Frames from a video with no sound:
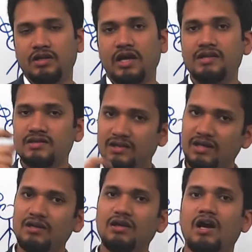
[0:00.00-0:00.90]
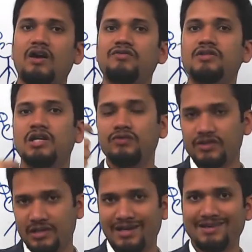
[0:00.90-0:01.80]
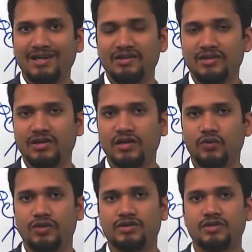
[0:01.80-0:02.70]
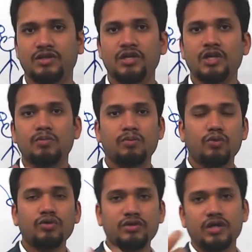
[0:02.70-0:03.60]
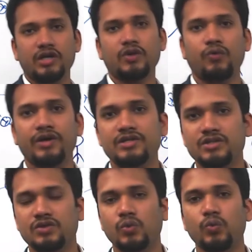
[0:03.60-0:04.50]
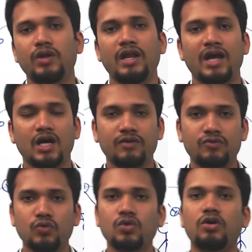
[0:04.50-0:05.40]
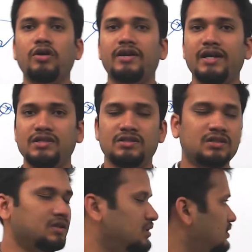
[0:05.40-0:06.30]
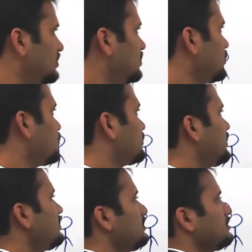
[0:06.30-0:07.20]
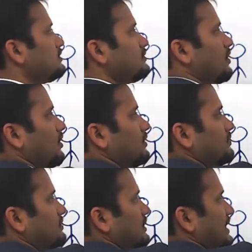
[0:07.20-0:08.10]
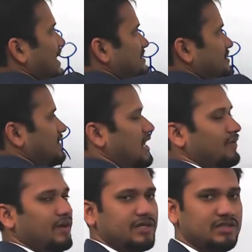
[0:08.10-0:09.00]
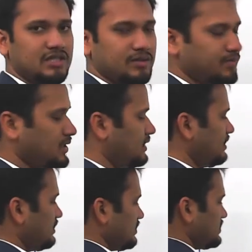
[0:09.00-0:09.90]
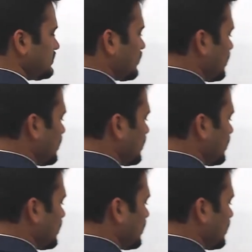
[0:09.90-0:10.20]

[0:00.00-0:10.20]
and then after that we are sending the another request, both the request will have no context using on as design of HTTP. This is called